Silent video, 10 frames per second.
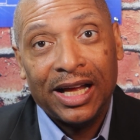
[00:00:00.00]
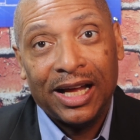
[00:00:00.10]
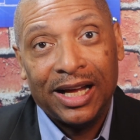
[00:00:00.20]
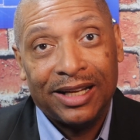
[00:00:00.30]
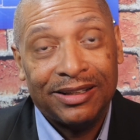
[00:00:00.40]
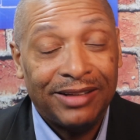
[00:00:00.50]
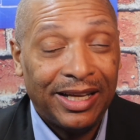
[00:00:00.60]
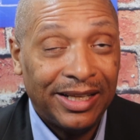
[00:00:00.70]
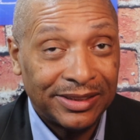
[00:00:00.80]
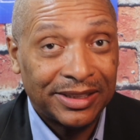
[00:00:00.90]

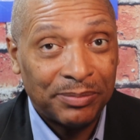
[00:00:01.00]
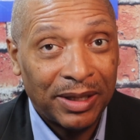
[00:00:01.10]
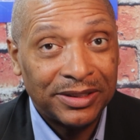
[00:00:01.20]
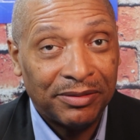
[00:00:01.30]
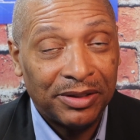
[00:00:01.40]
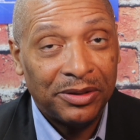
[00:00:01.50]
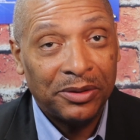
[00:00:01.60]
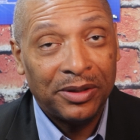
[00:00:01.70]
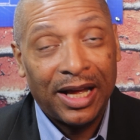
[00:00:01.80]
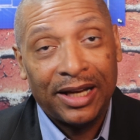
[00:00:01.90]
It is expensive to
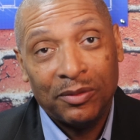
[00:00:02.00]
do that.